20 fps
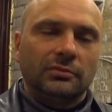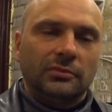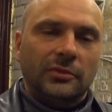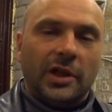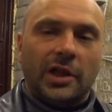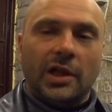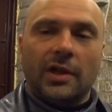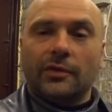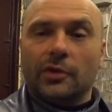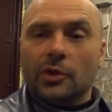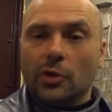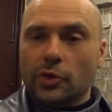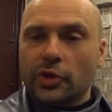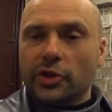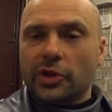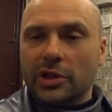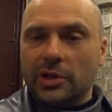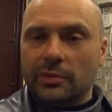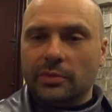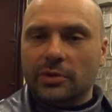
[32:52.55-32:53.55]
I have no
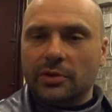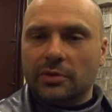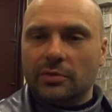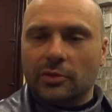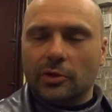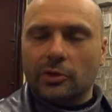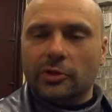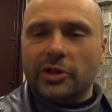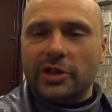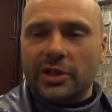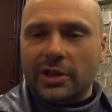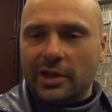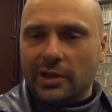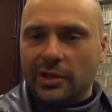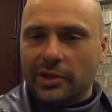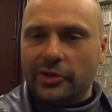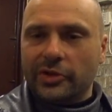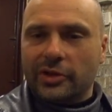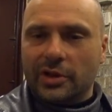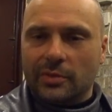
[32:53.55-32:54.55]
script, not reading
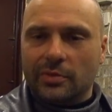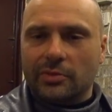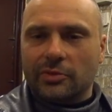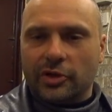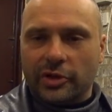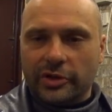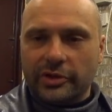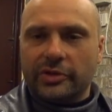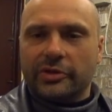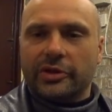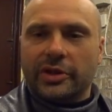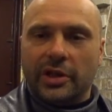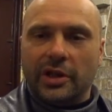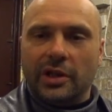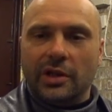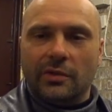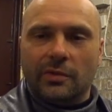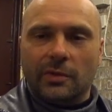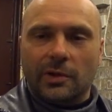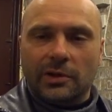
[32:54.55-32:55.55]
any script, just
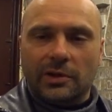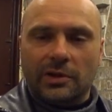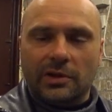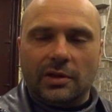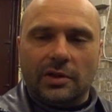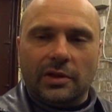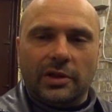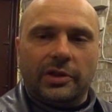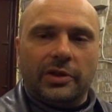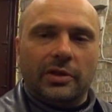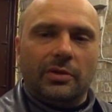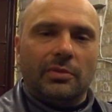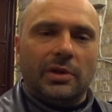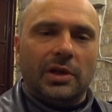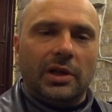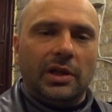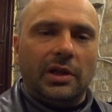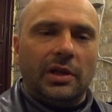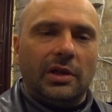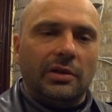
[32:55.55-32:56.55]
saying what is in
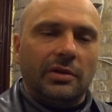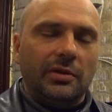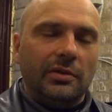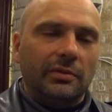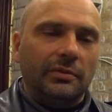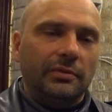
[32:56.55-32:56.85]
my head.